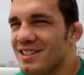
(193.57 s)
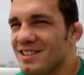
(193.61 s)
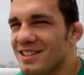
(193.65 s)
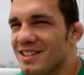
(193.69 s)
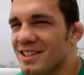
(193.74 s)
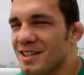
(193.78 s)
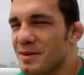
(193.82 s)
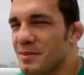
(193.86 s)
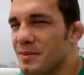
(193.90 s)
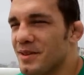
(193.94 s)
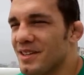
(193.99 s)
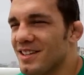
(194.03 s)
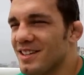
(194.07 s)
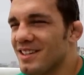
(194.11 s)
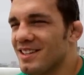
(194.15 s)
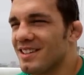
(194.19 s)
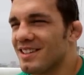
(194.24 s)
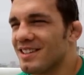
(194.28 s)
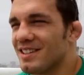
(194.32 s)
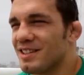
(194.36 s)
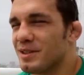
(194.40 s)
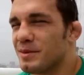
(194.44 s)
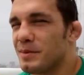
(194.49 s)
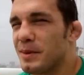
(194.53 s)
going to be a
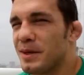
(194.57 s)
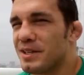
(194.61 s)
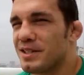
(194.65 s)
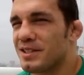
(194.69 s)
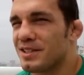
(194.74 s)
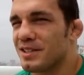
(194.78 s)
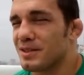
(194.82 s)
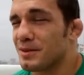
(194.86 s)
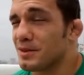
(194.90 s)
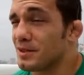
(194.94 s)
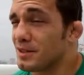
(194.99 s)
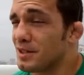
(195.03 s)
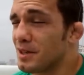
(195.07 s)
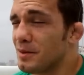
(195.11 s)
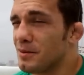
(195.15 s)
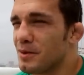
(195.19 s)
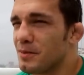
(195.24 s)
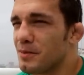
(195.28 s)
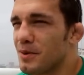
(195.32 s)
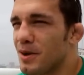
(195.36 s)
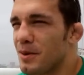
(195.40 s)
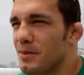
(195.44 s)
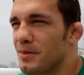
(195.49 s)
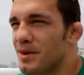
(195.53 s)
special, something
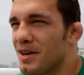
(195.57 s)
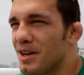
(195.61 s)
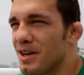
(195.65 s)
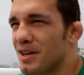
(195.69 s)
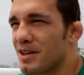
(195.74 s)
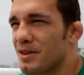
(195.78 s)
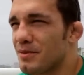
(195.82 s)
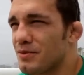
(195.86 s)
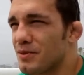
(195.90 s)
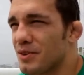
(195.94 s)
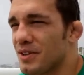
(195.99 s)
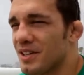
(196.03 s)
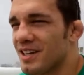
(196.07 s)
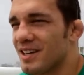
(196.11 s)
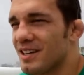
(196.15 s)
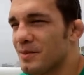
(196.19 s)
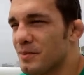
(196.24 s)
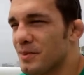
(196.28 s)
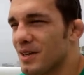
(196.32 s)
you're probably not going to forget.